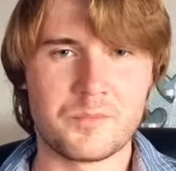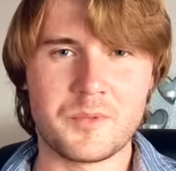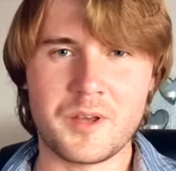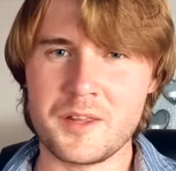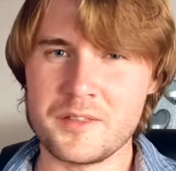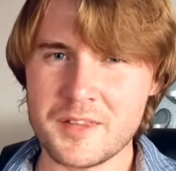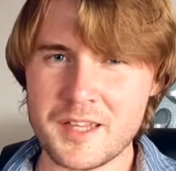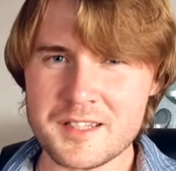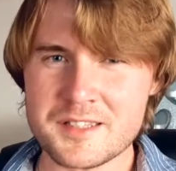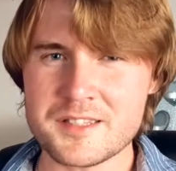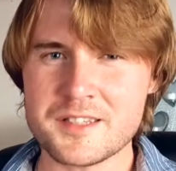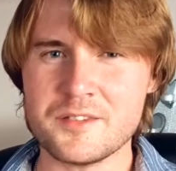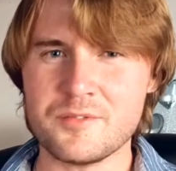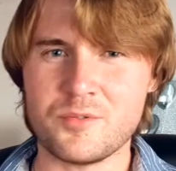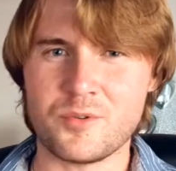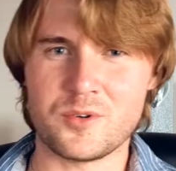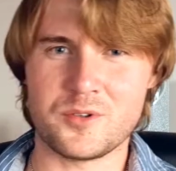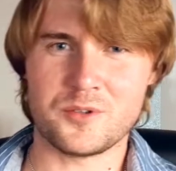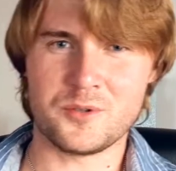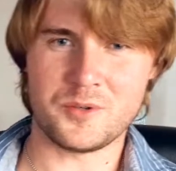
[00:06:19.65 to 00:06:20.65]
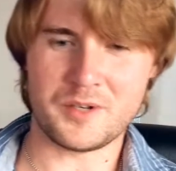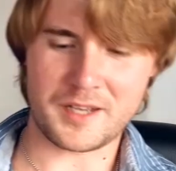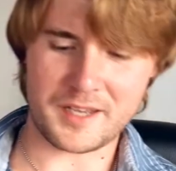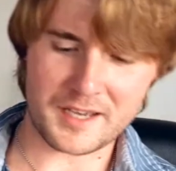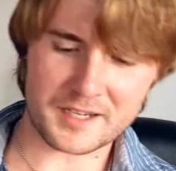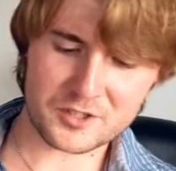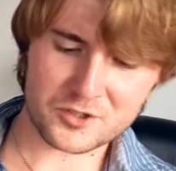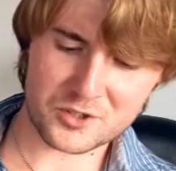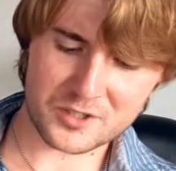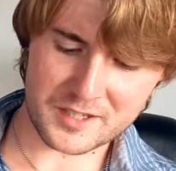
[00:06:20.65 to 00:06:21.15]
And that's it for today.
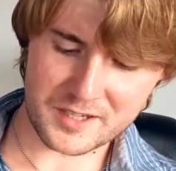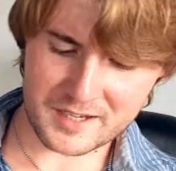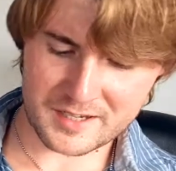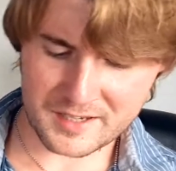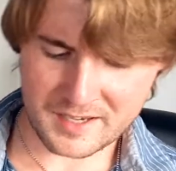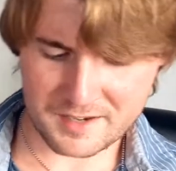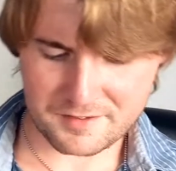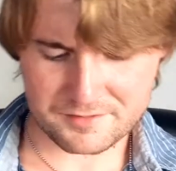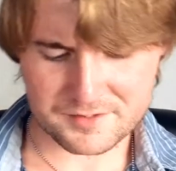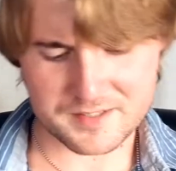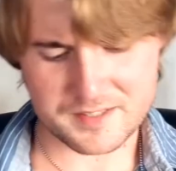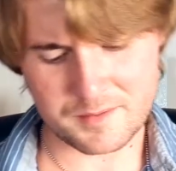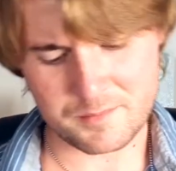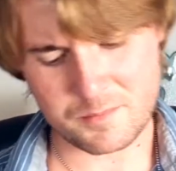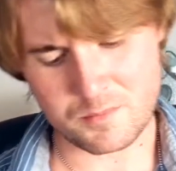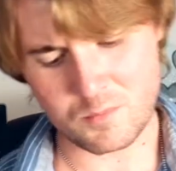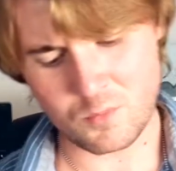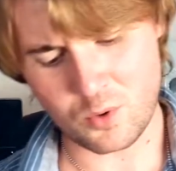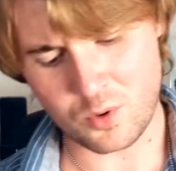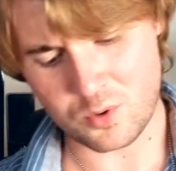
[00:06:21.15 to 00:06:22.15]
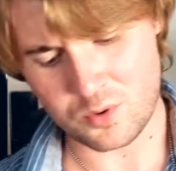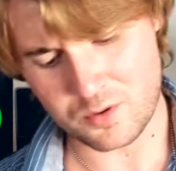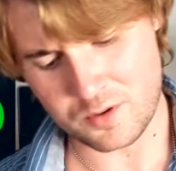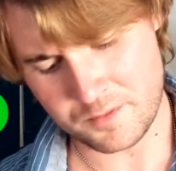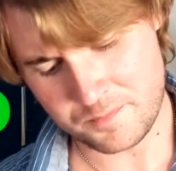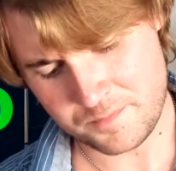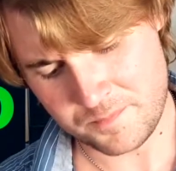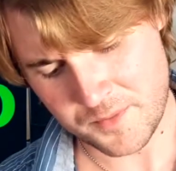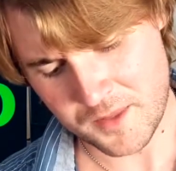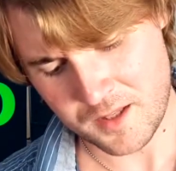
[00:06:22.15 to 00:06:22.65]
Actually, I have some
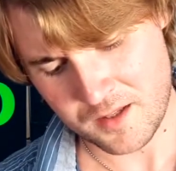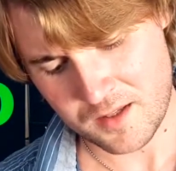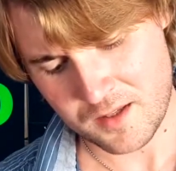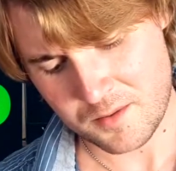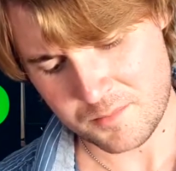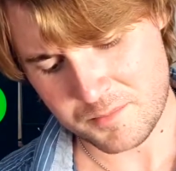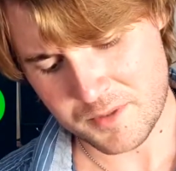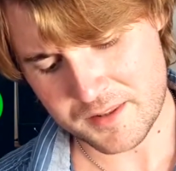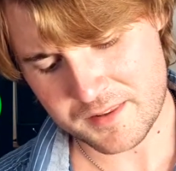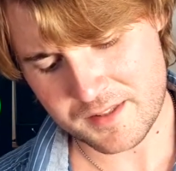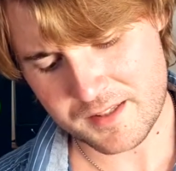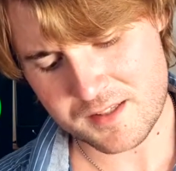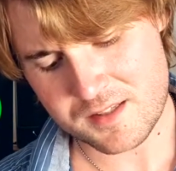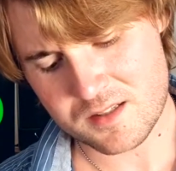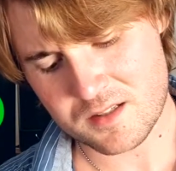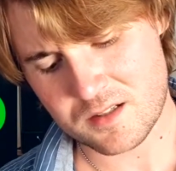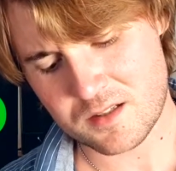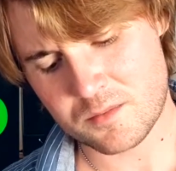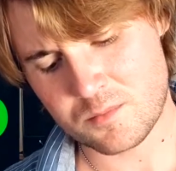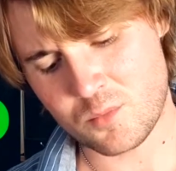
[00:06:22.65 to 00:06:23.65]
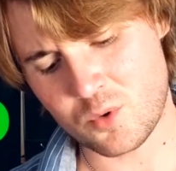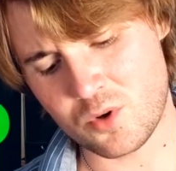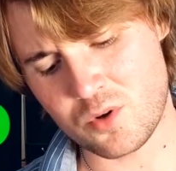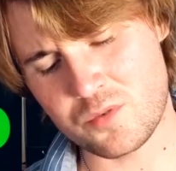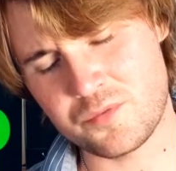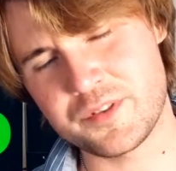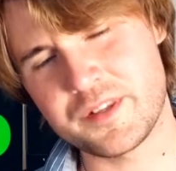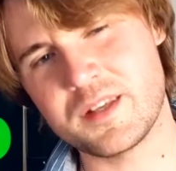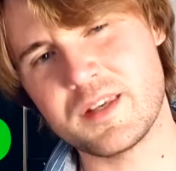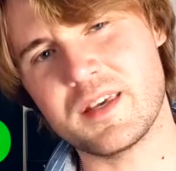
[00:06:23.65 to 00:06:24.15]
more, but these are more
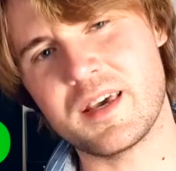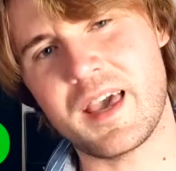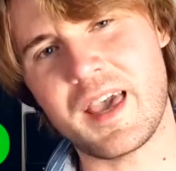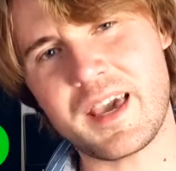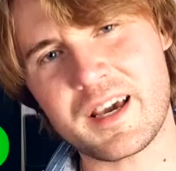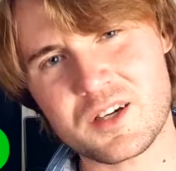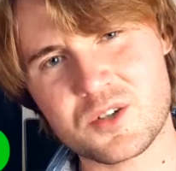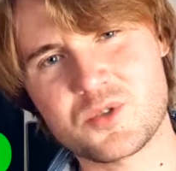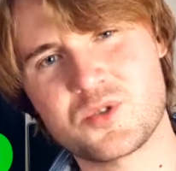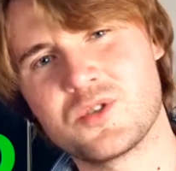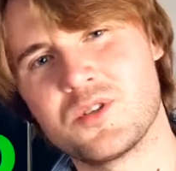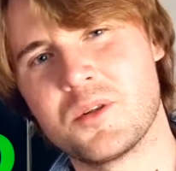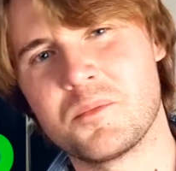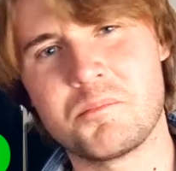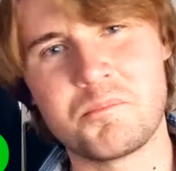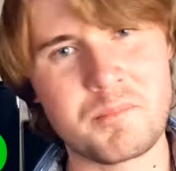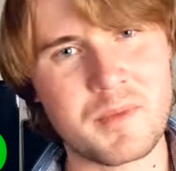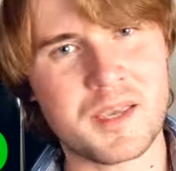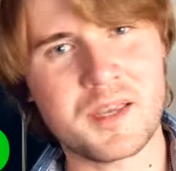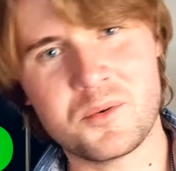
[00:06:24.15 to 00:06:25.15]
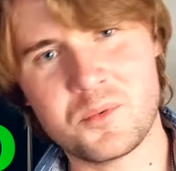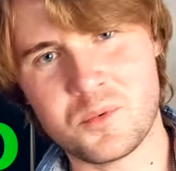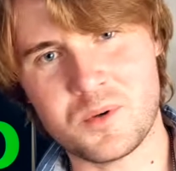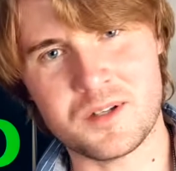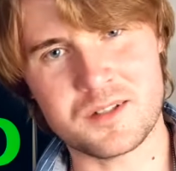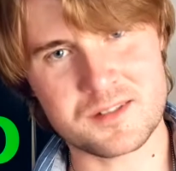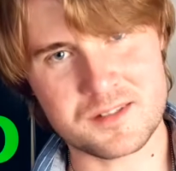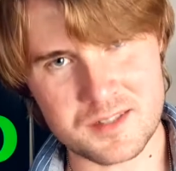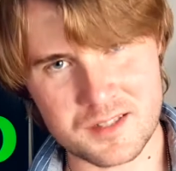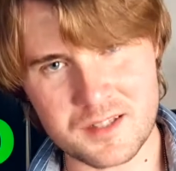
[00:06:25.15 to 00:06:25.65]
of the actual main
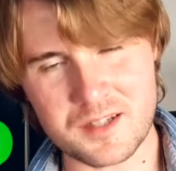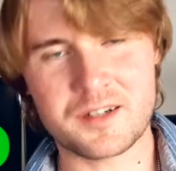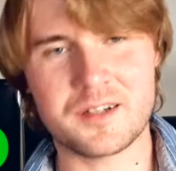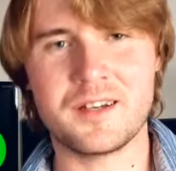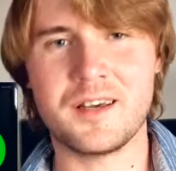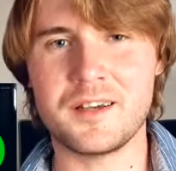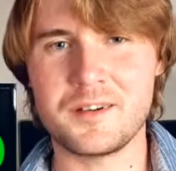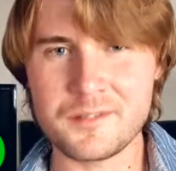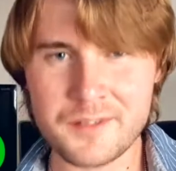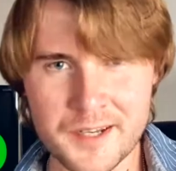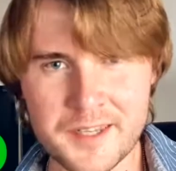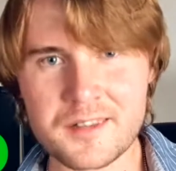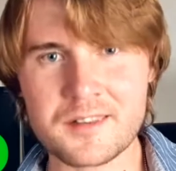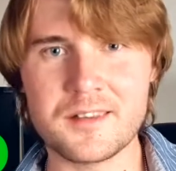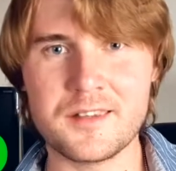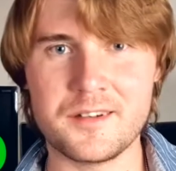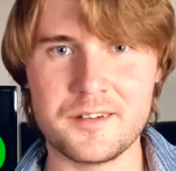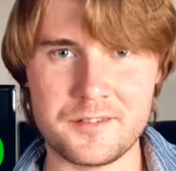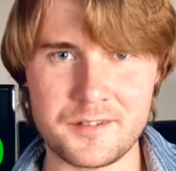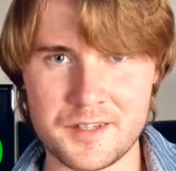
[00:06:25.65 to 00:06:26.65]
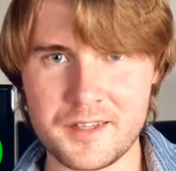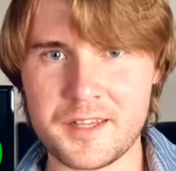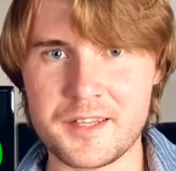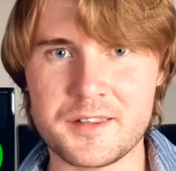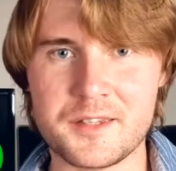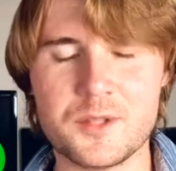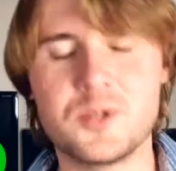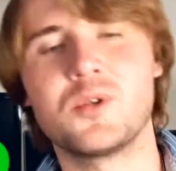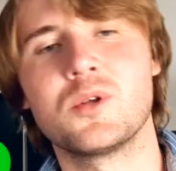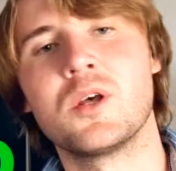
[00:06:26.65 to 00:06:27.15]
ones that are directly
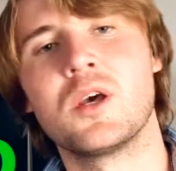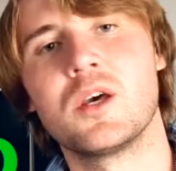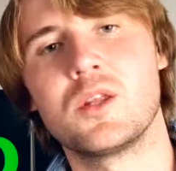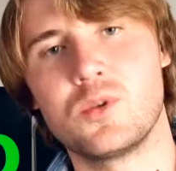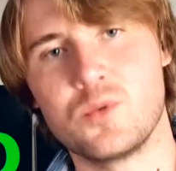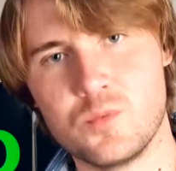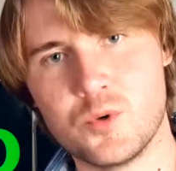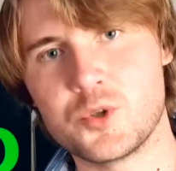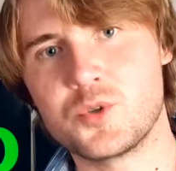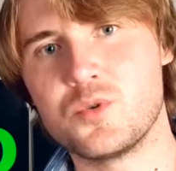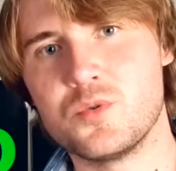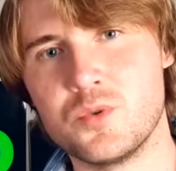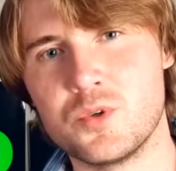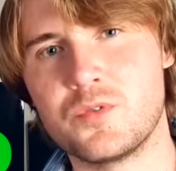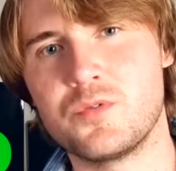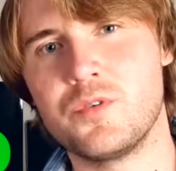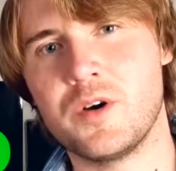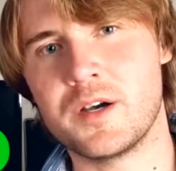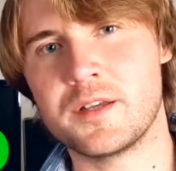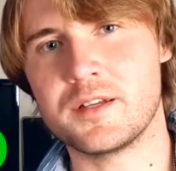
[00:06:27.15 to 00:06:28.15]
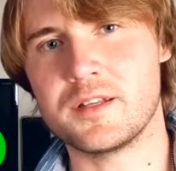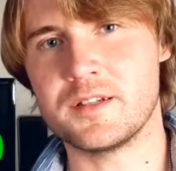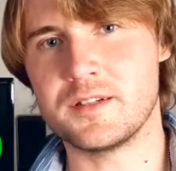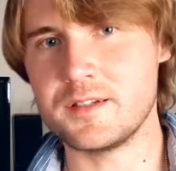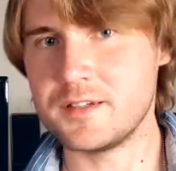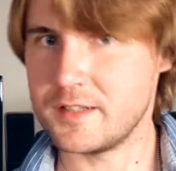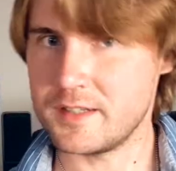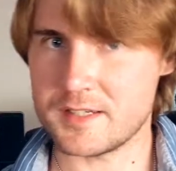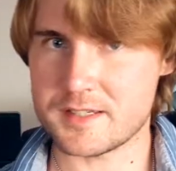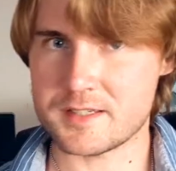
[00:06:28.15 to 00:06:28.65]
related to what you would find in the
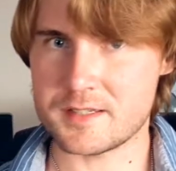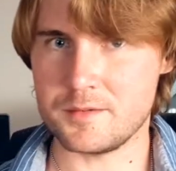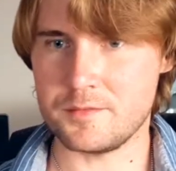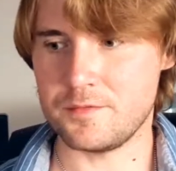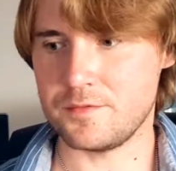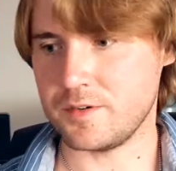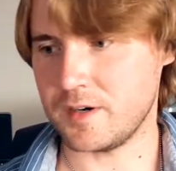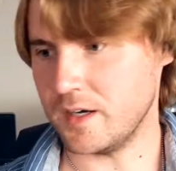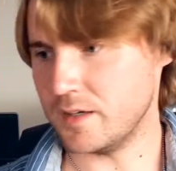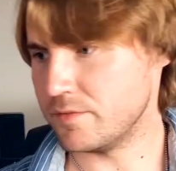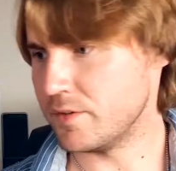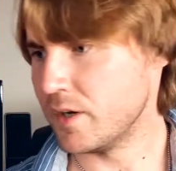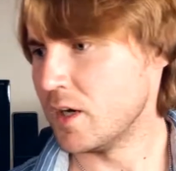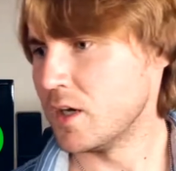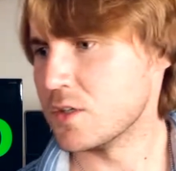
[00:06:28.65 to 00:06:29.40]
DSM-V.